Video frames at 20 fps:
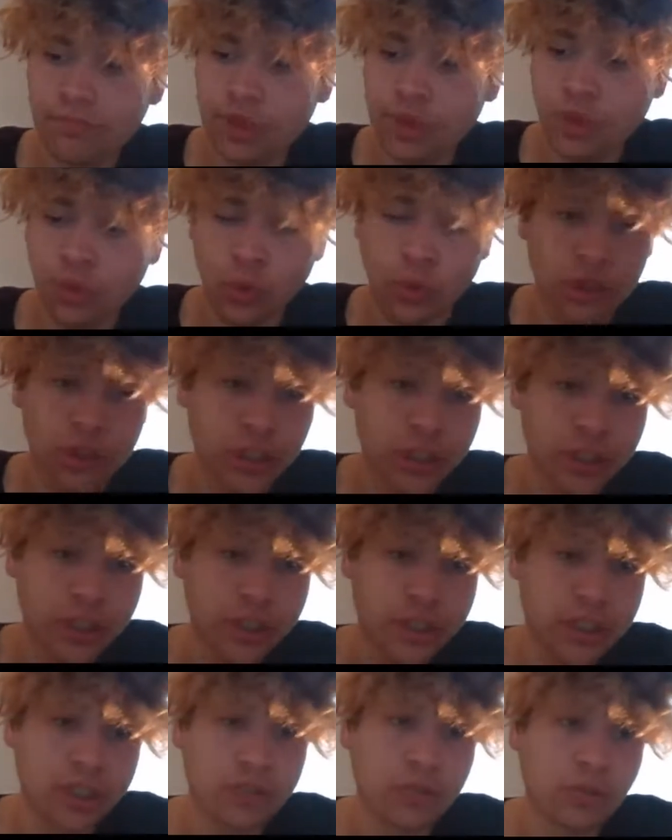
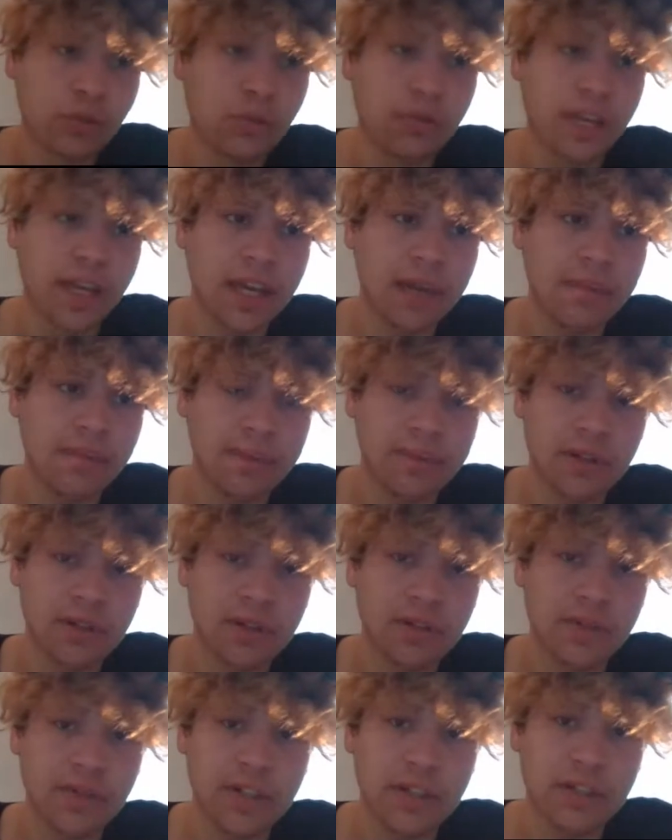Georgia controlled the game from
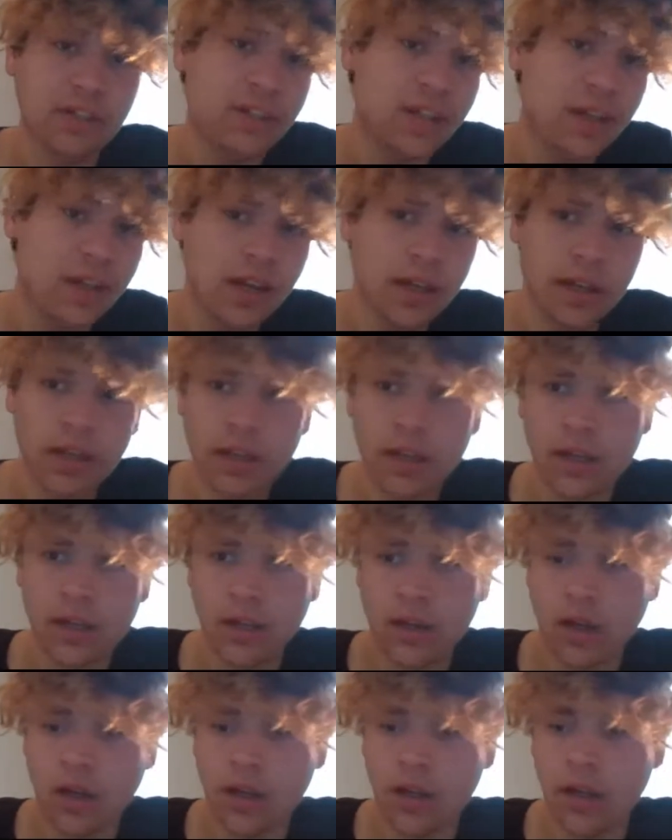start to finish.
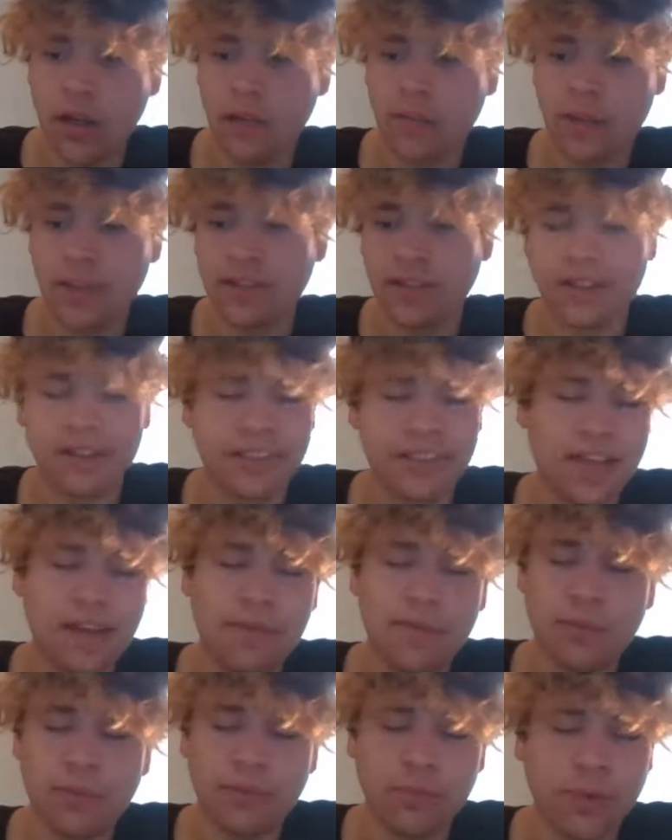They just
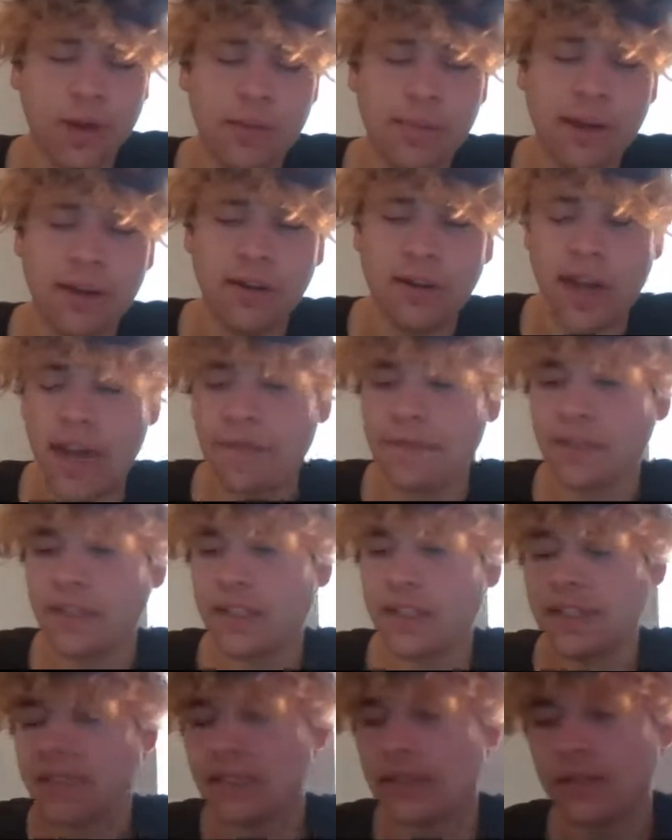have way better
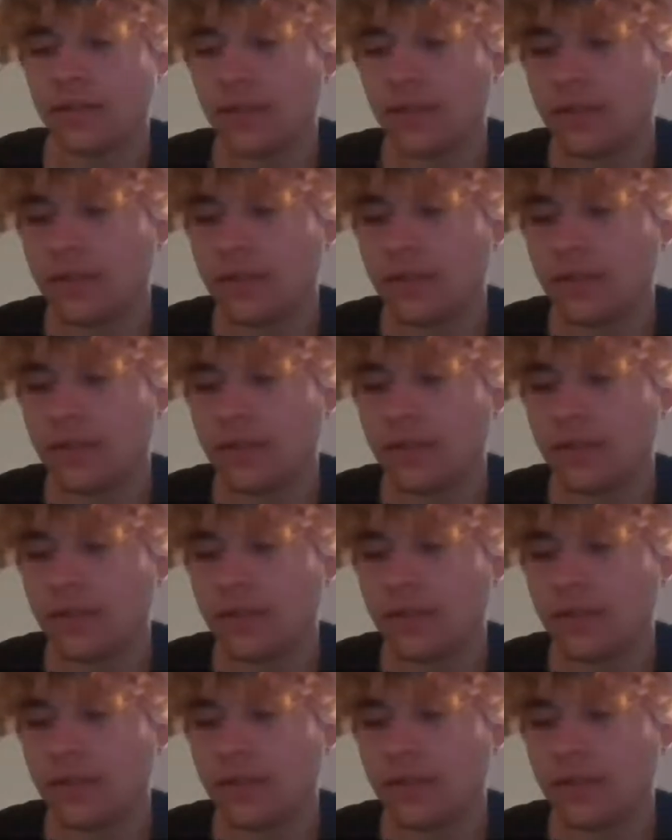athletes,